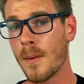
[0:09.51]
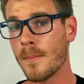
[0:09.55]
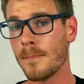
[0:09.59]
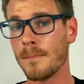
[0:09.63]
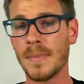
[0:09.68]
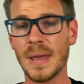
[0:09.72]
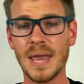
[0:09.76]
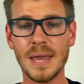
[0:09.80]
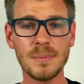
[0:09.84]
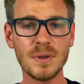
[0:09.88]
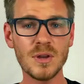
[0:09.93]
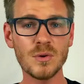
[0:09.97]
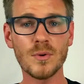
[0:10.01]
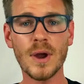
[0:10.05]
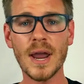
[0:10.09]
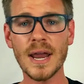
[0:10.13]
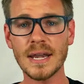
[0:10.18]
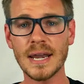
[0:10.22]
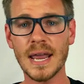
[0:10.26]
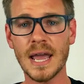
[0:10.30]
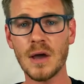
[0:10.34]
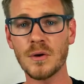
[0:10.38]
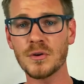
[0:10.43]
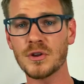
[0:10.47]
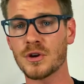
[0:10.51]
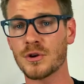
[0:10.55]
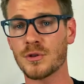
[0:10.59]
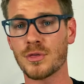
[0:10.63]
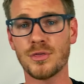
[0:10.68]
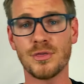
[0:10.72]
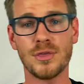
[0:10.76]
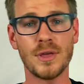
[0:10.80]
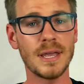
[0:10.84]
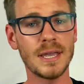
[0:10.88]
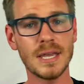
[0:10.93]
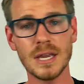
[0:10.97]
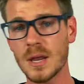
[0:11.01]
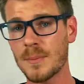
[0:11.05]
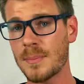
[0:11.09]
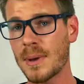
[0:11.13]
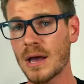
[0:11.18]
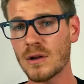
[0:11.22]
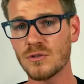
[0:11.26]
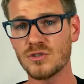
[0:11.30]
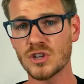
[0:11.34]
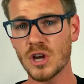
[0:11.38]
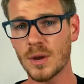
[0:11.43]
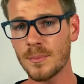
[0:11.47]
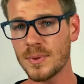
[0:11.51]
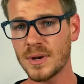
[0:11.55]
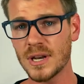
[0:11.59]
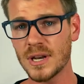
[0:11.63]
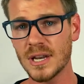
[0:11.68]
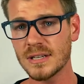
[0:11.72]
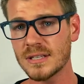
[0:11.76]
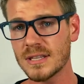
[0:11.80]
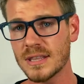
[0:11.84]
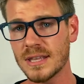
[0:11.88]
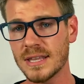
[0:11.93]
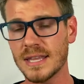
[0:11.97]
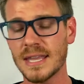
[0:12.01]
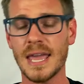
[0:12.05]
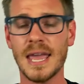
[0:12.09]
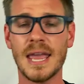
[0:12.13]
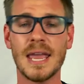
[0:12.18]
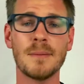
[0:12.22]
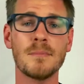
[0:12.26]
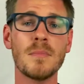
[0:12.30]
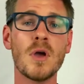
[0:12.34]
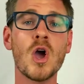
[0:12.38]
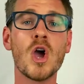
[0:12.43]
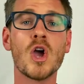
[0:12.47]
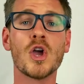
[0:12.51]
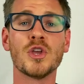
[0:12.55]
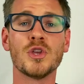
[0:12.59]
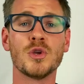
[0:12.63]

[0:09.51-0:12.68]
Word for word: Maybe right now you're thinking about jumping into the game,